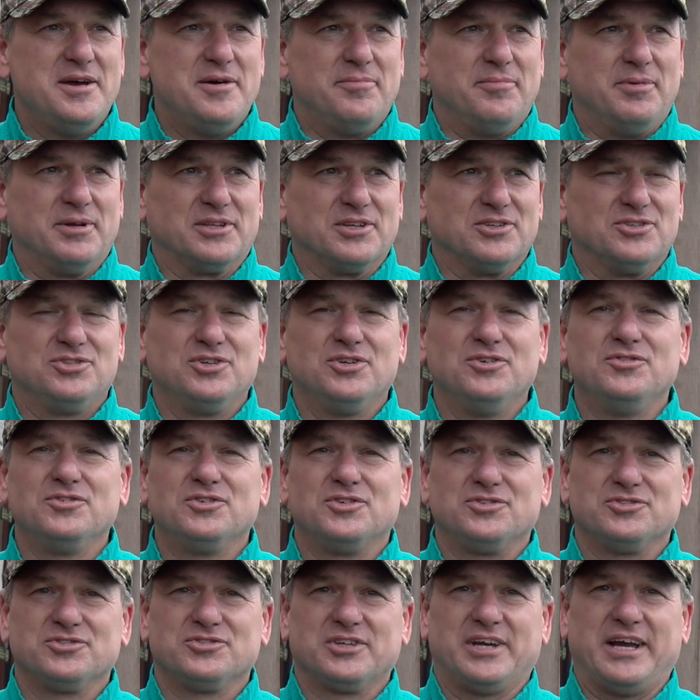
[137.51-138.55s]
But the
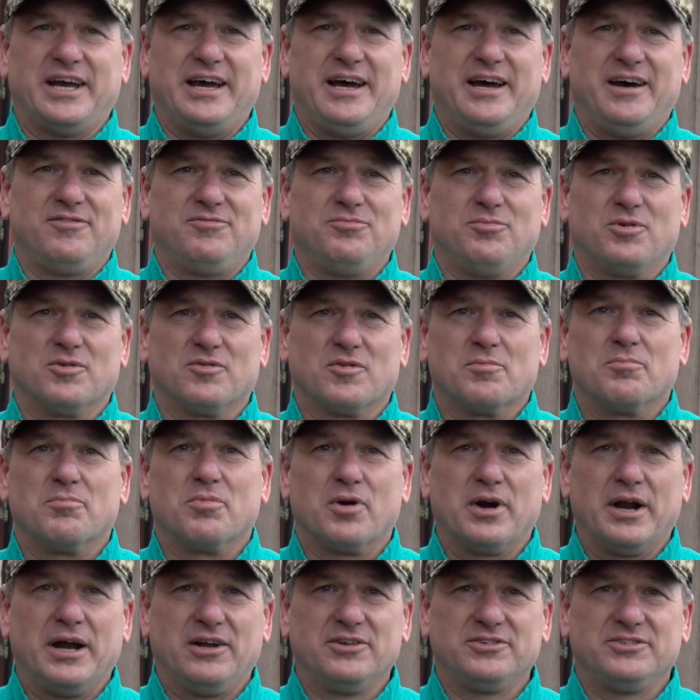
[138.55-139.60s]
juveniles have more of a
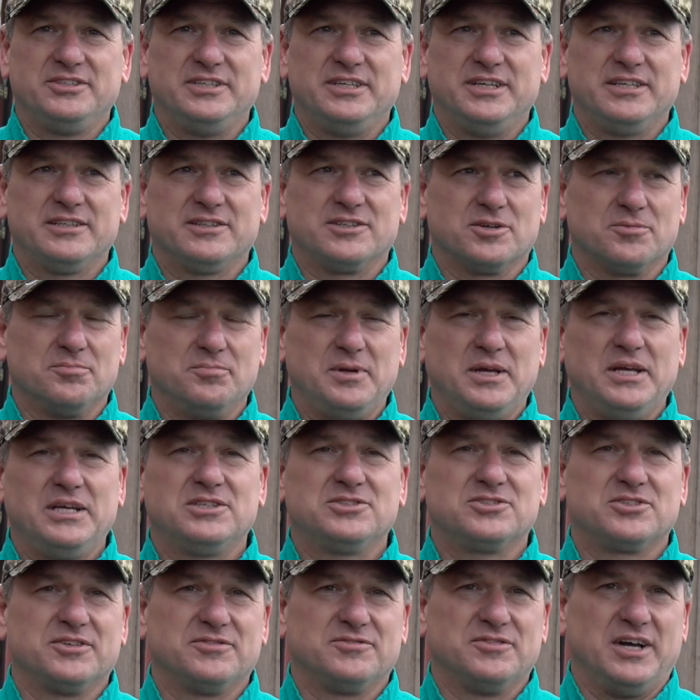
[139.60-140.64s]
brown tint. Their
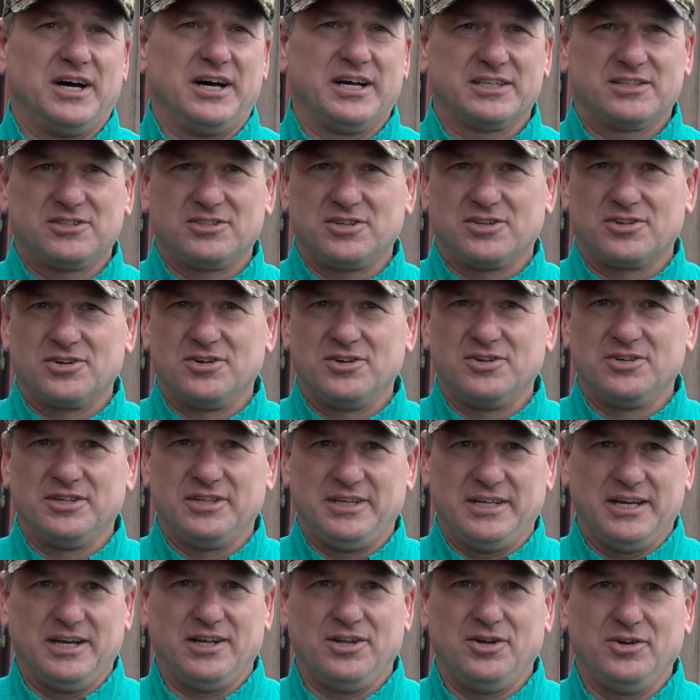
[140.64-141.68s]
beaks have not turned
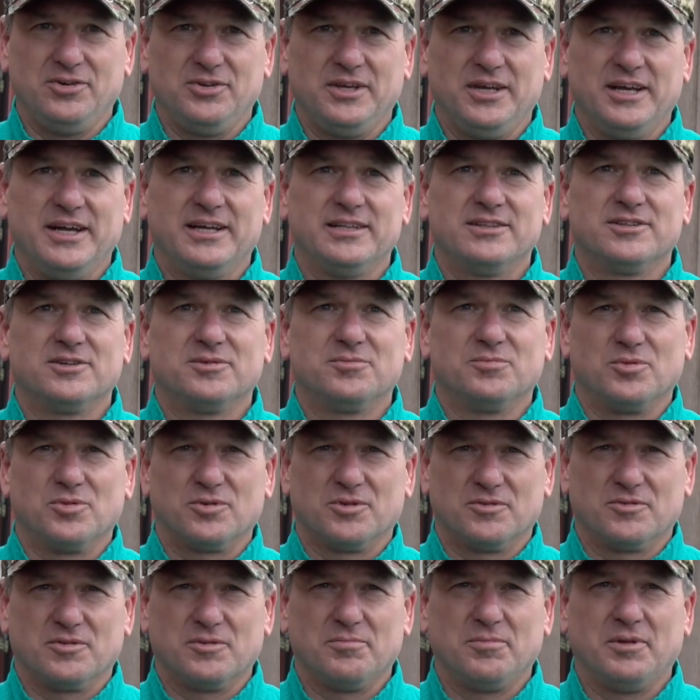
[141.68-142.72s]
yellow yet. They're
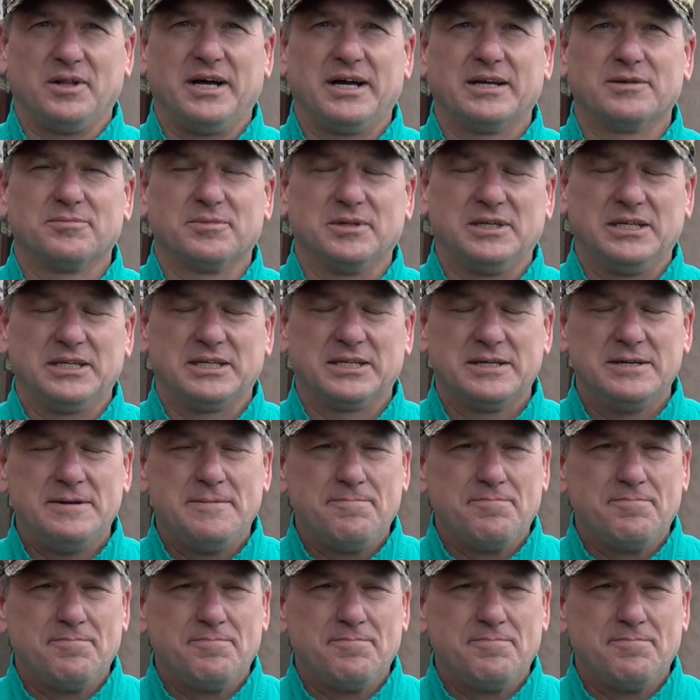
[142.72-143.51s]
more of a black beak.